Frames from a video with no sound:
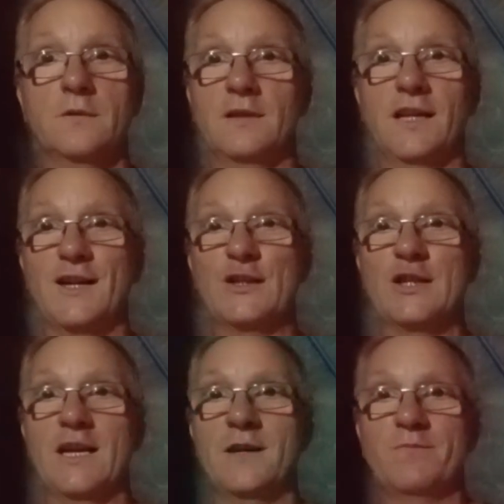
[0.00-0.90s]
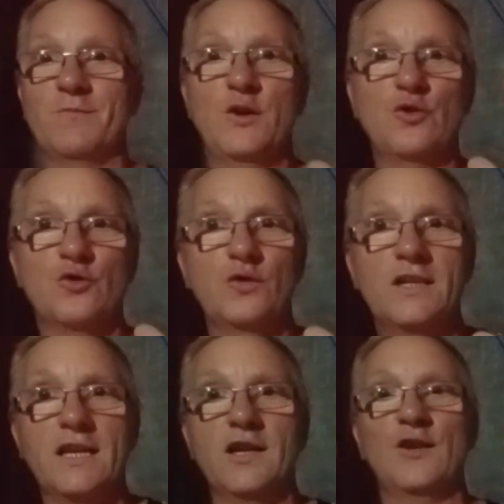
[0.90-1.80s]
Like I said, they just
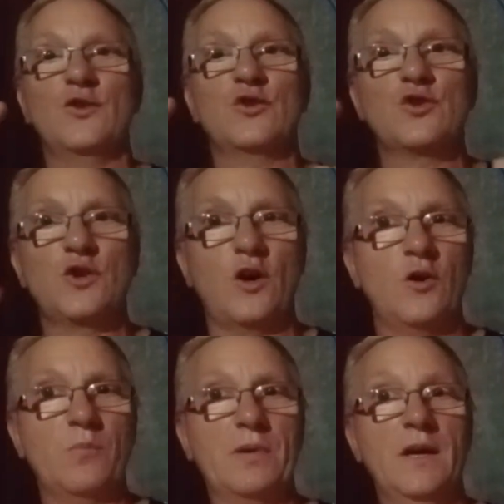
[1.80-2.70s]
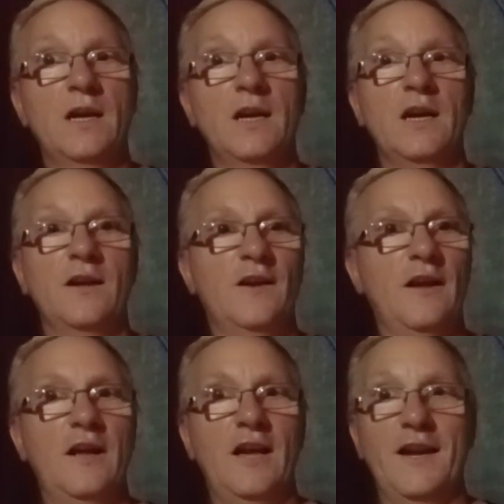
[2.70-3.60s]
didn't stop.
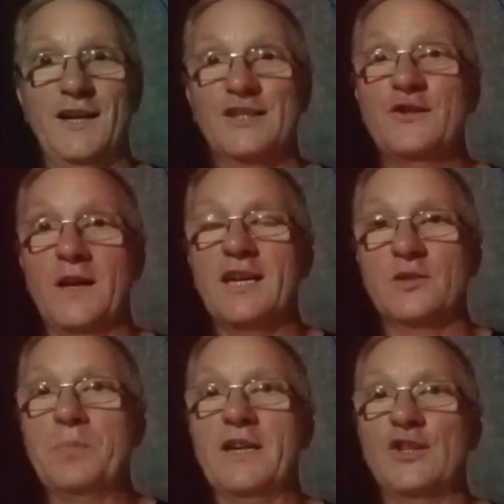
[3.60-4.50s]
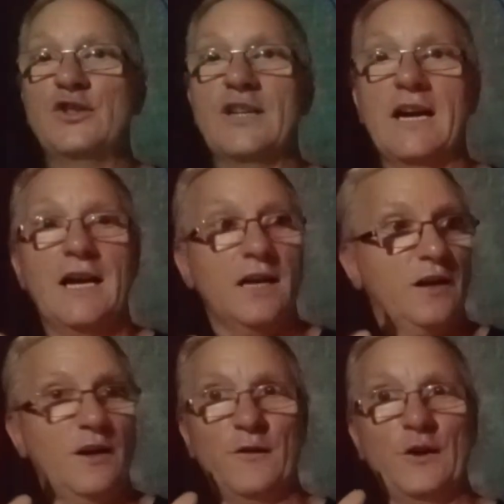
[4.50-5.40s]
And it's pitch
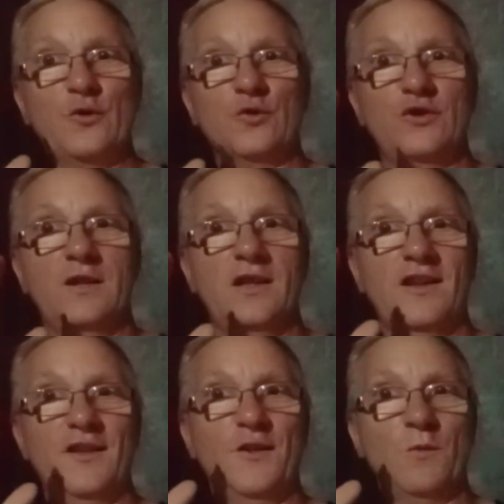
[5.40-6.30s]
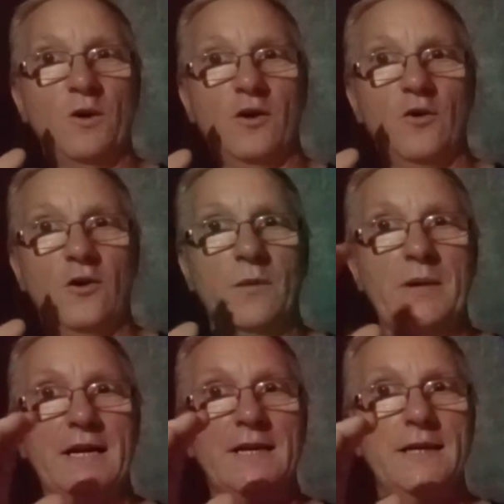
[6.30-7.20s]
dark, and they were all
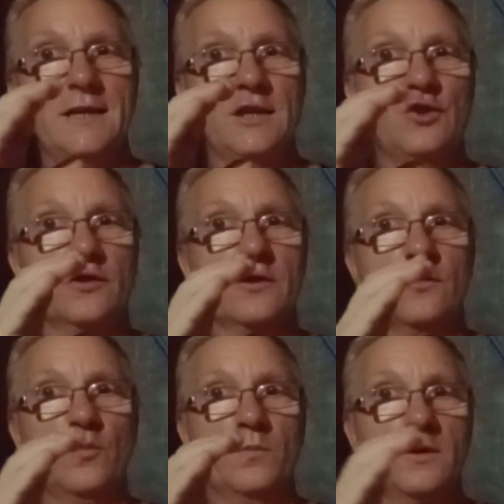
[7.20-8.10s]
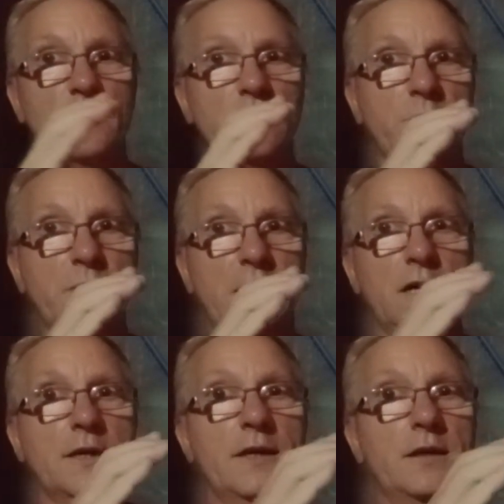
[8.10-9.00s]
backing each other up and all
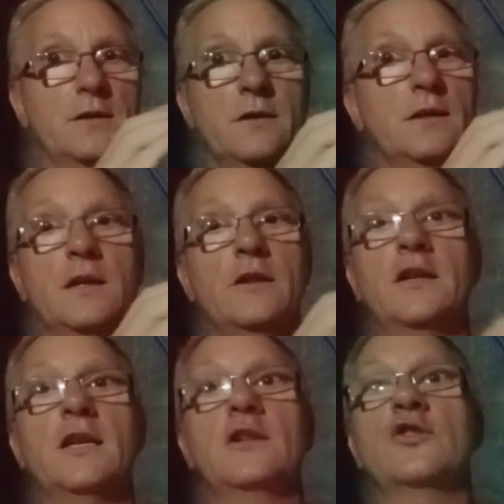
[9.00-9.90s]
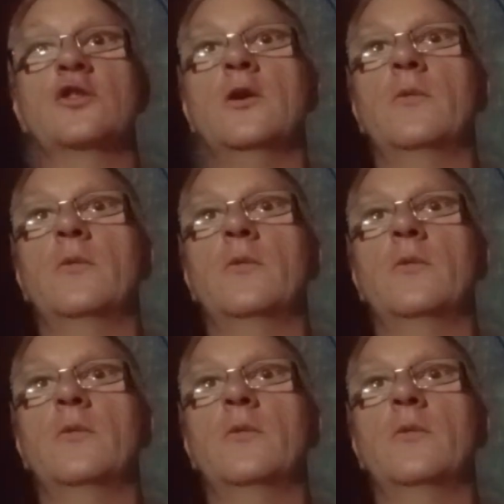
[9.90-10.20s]
barking, and they didn't stop.